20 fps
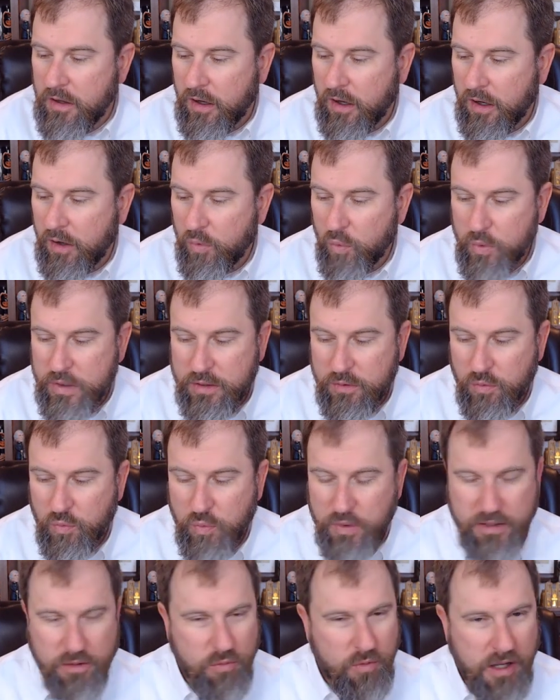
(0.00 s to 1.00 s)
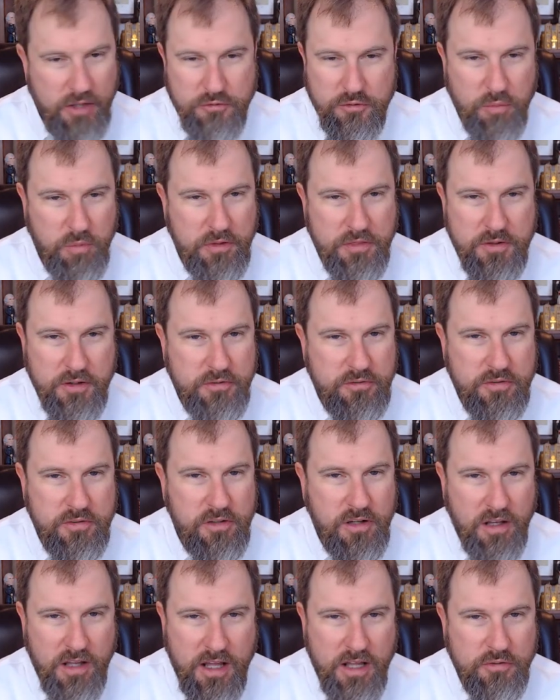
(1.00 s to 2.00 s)
uh, we we wrestle with this
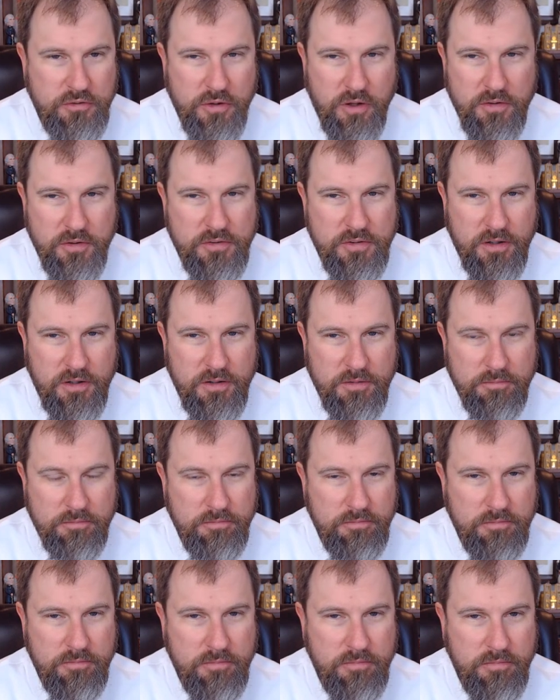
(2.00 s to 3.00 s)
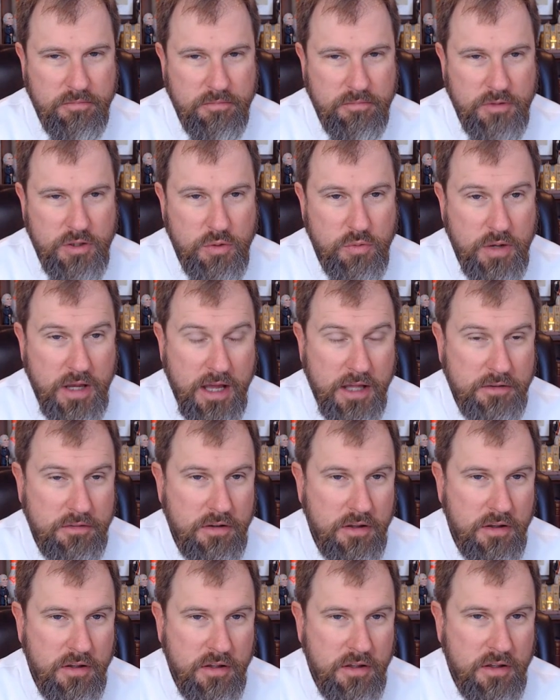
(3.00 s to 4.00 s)
in class all the time. You
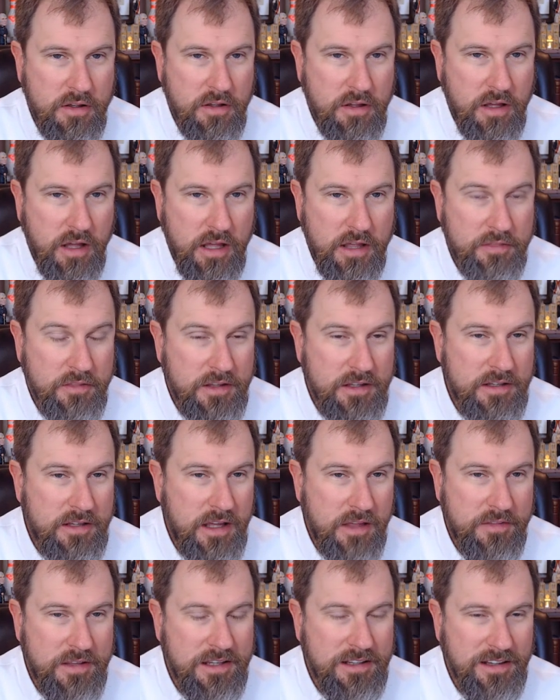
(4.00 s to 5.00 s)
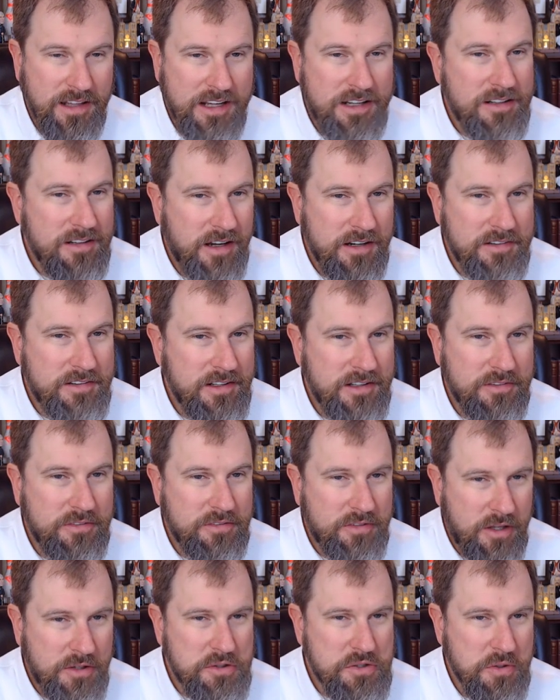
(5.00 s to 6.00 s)
had in the in the late 19th
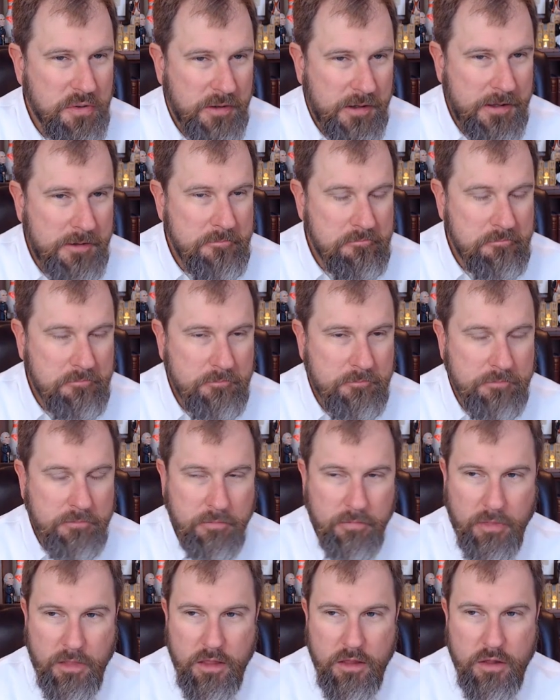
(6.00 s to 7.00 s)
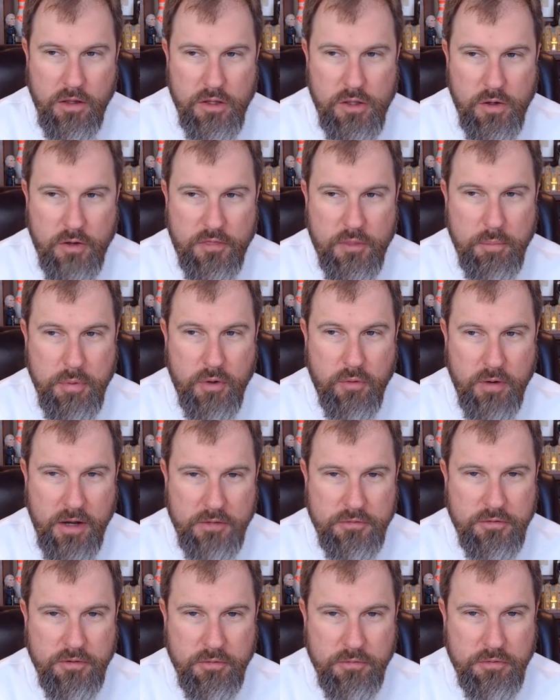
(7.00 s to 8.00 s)
century, you had the
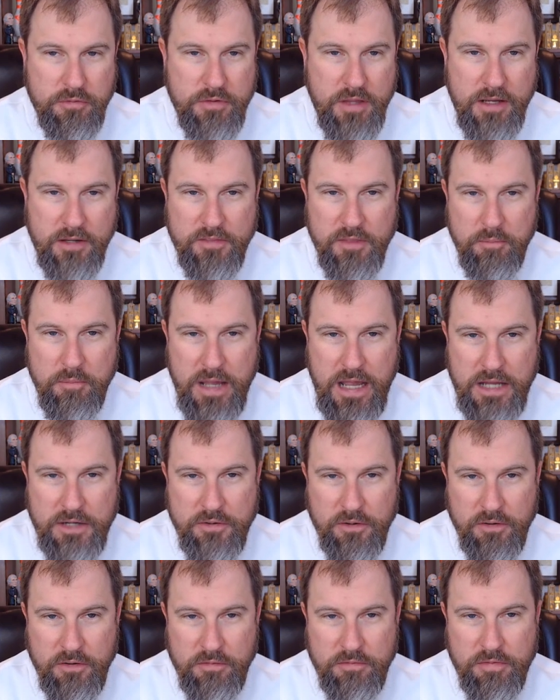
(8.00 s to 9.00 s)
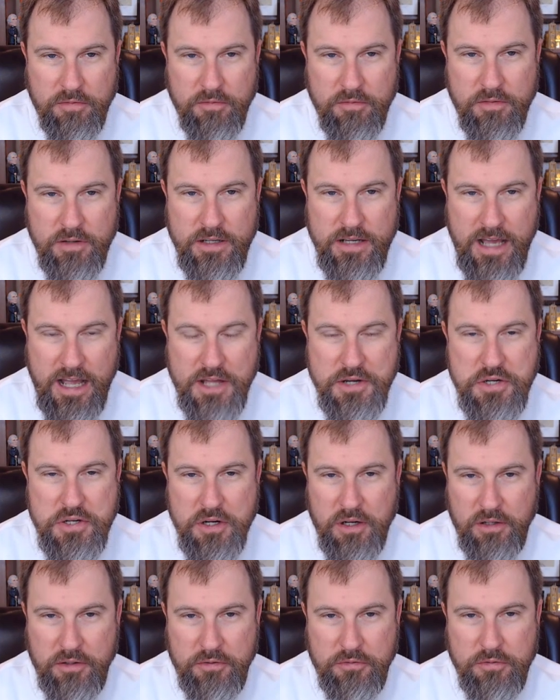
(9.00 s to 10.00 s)
progressives take the mantle of
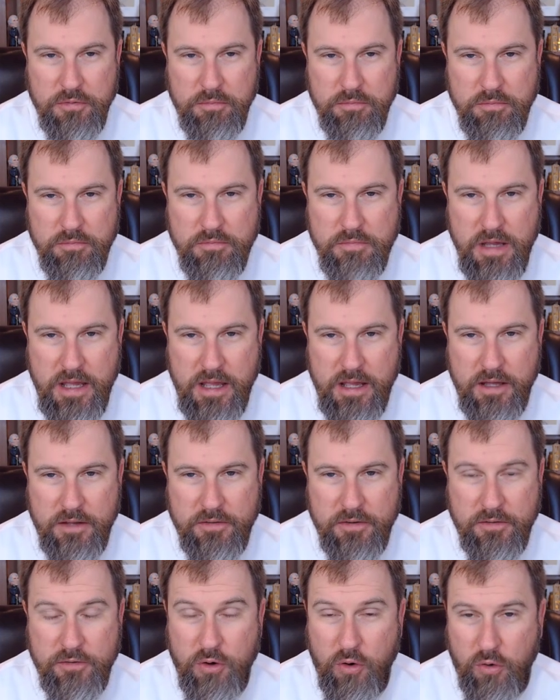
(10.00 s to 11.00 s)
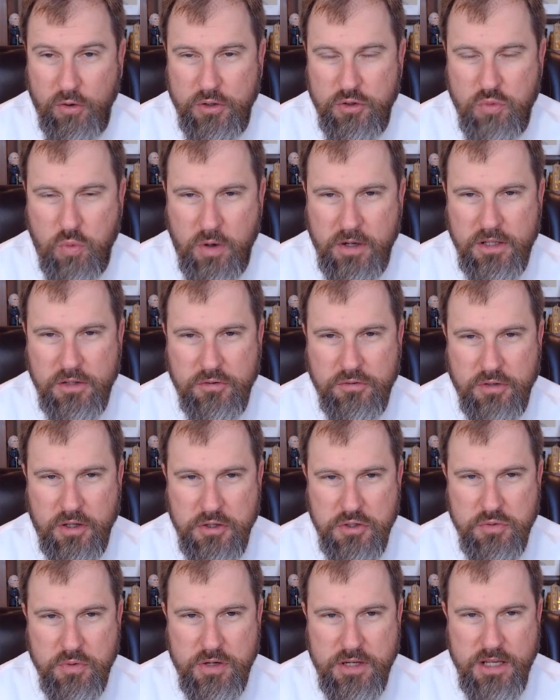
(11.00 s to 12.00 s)
nationalism, and in the early 20th
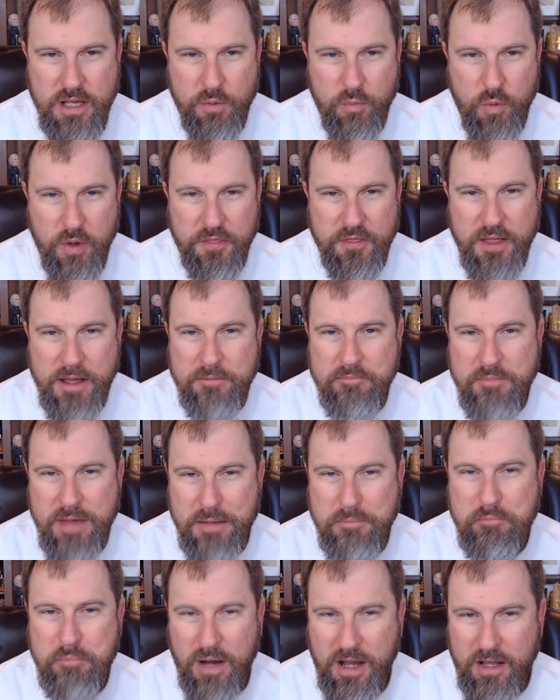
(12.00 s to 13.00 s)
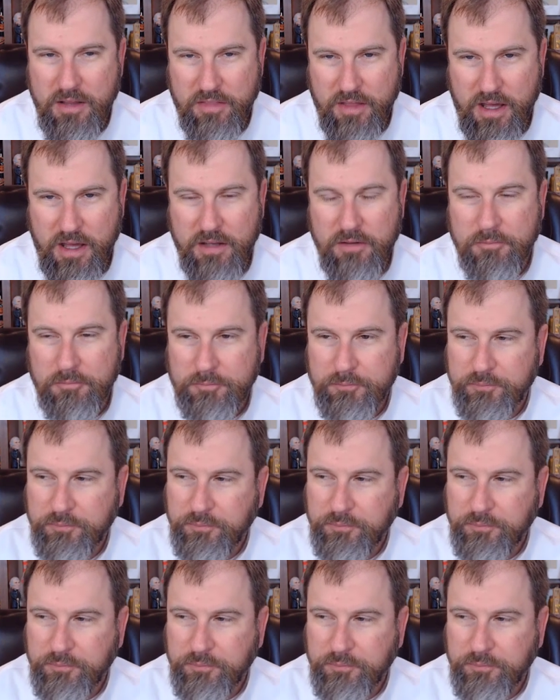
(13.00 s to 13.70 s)
century, and what they meant by that